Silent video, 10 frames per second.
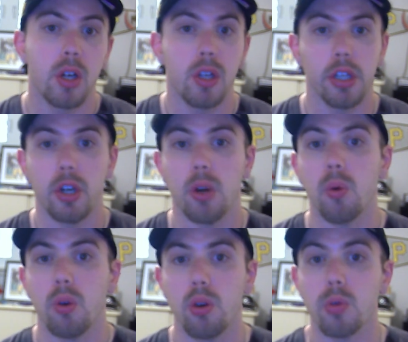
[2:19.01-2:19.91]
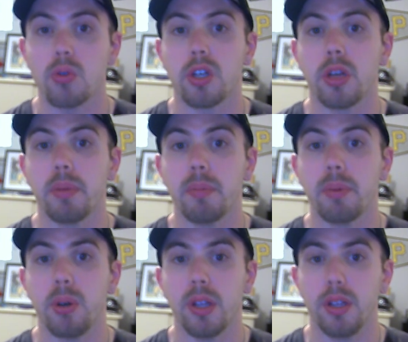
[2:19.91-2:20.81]
You know, who's going to be
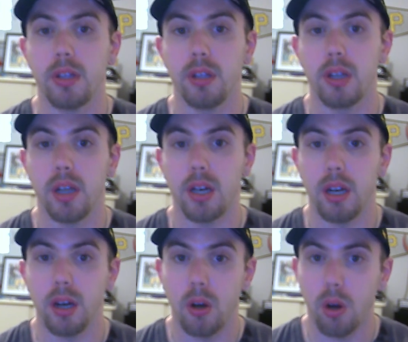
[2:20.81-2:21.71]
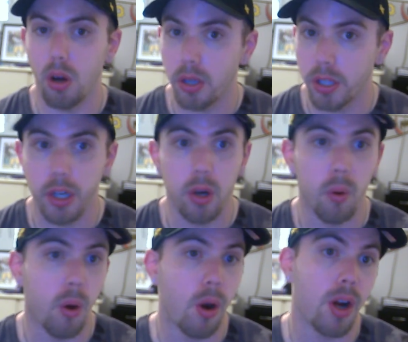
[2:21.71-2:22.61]
put, you
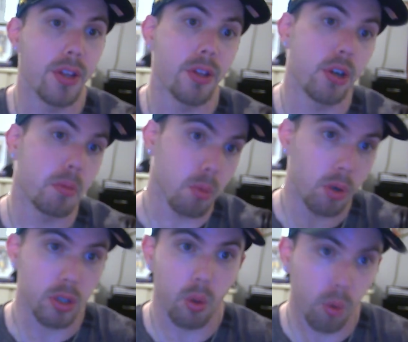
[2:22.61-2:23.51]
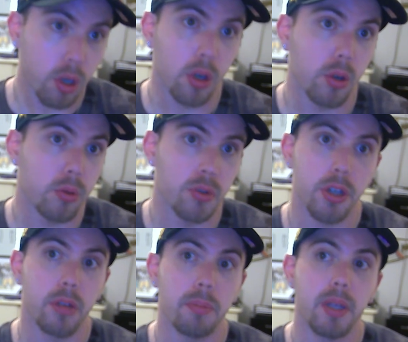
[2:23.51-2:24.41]
know, on the number one corner? Who's
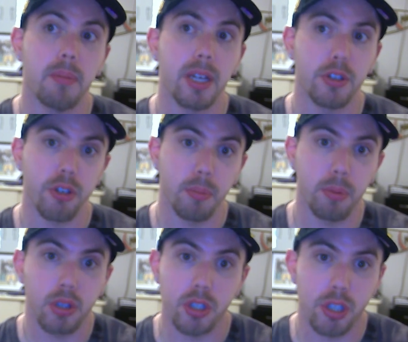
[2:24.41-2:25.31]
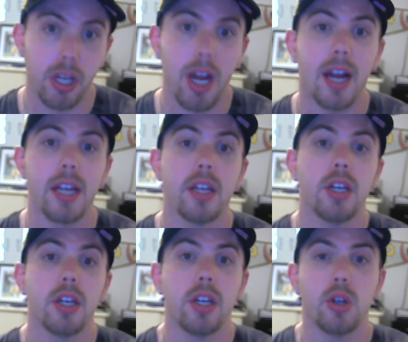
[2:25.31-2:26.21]
going to be matched up with this guy?
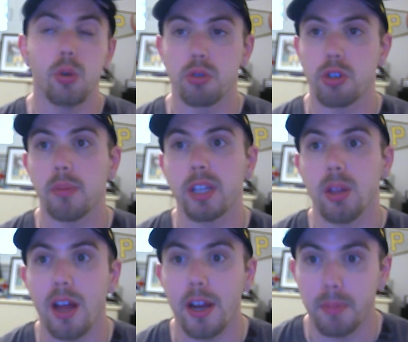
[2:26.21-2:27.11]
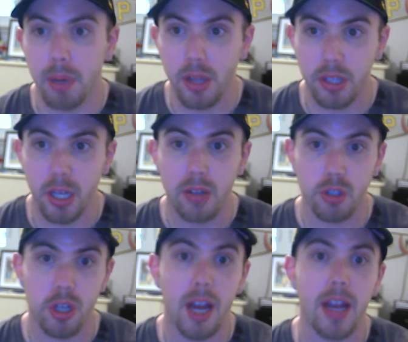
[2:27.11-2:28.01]
Who's going to be lined up on the
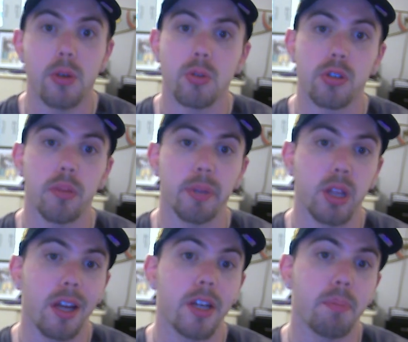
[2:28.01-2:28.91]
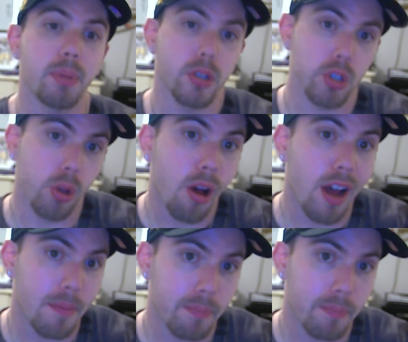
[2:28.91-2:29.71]
outside? Who's going to be lined up in the slot?